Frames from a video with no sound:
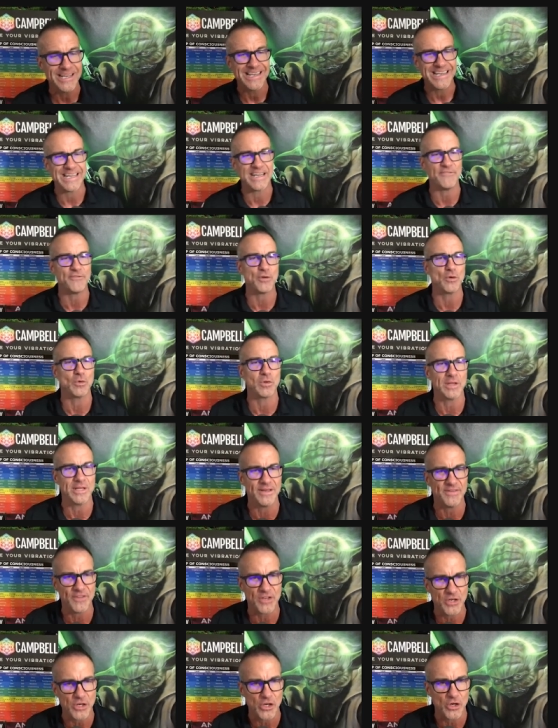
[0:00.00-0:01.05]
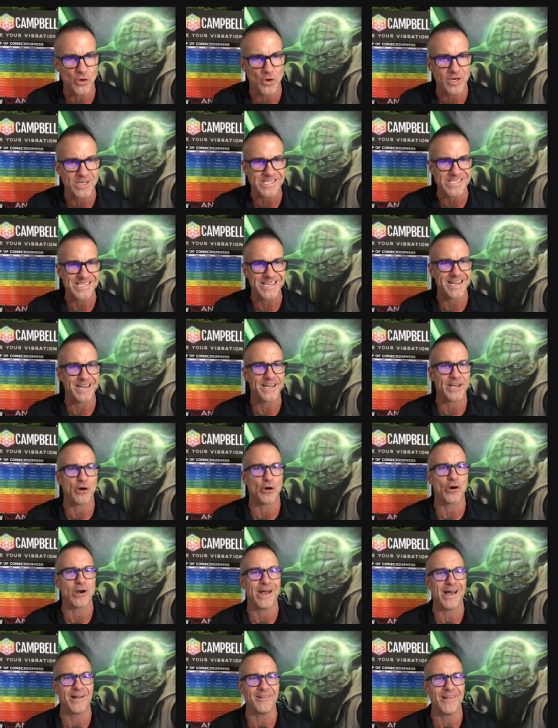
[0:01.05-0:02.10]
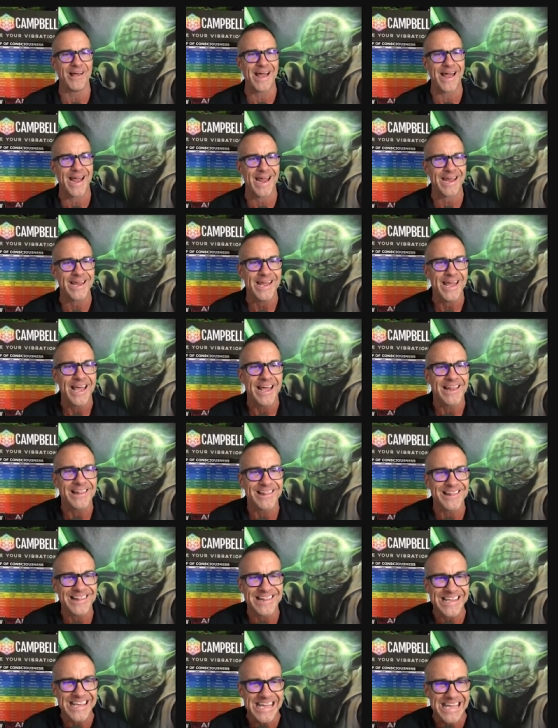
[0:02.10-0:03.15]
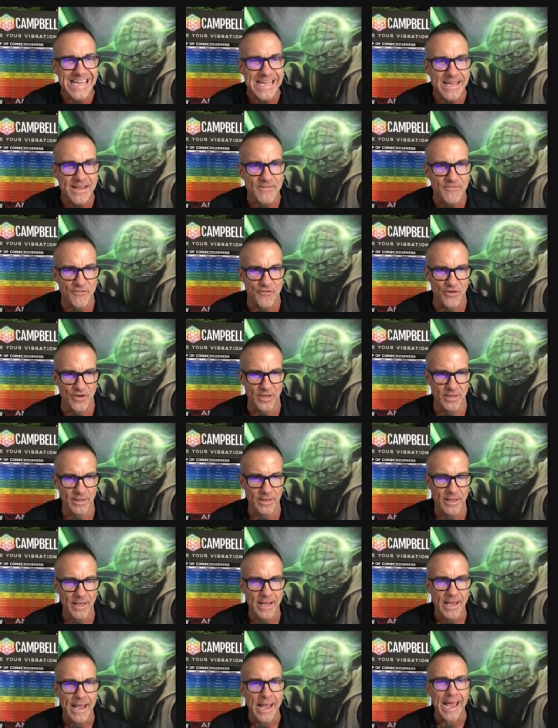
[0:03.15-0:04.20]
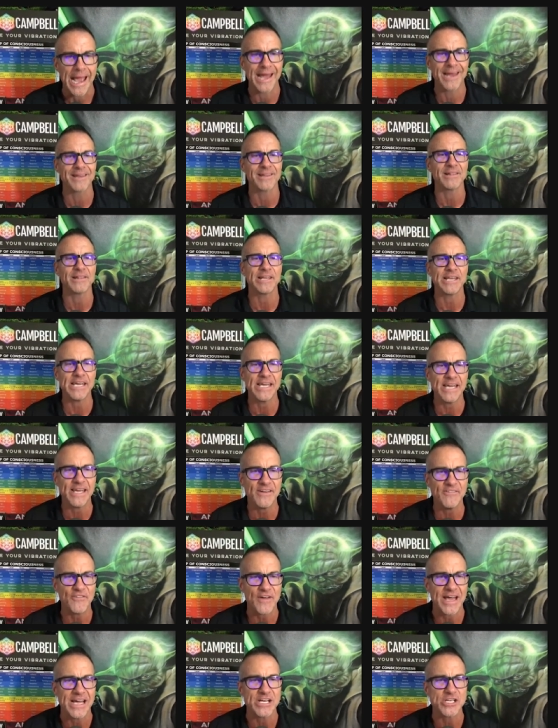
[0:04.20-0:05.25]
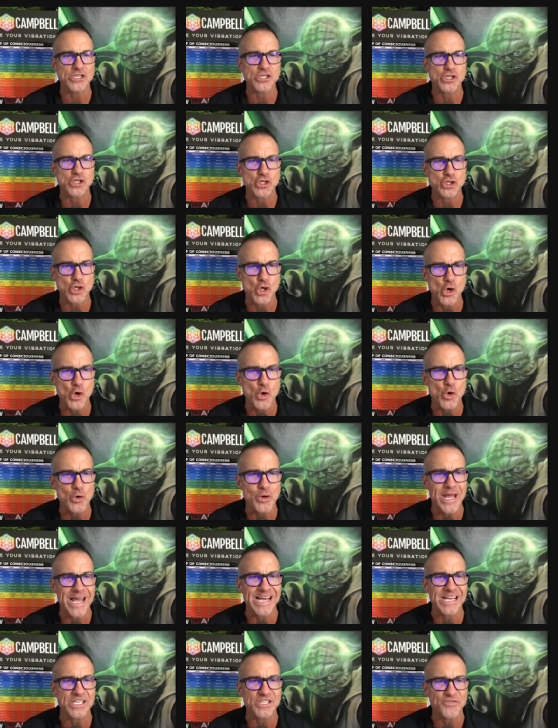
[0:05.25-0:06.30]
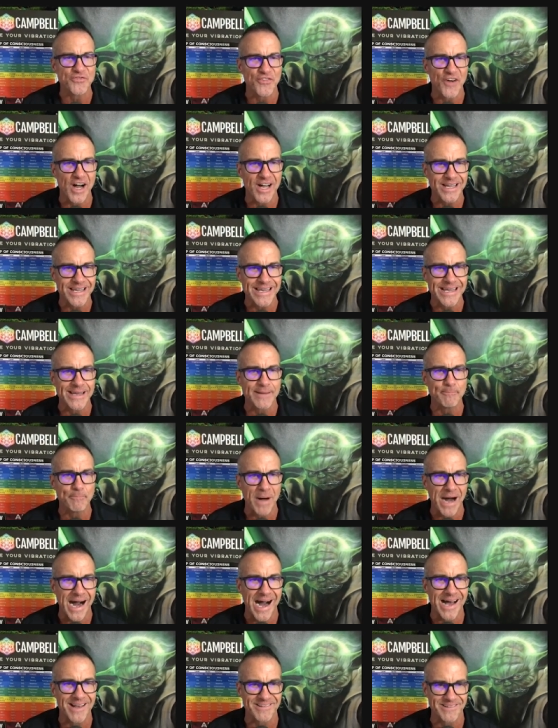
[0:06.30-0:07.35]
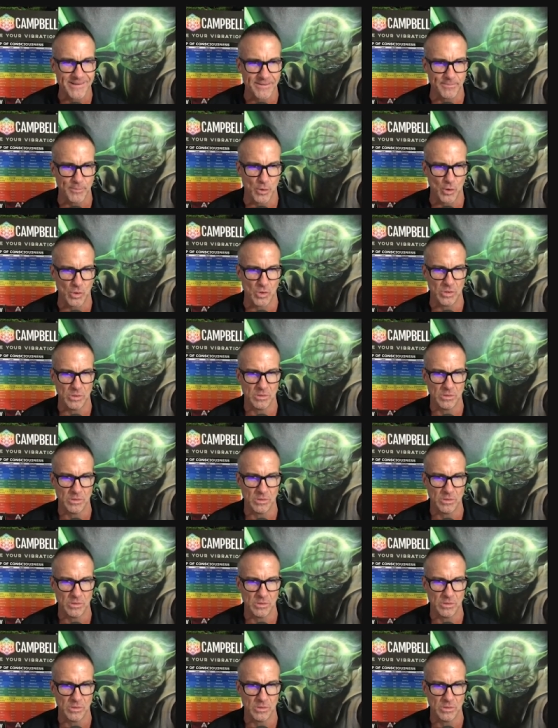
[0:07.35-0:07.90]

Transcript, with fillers: if you live in New York City or LA, leave. And now. leave as soon as fucking possible.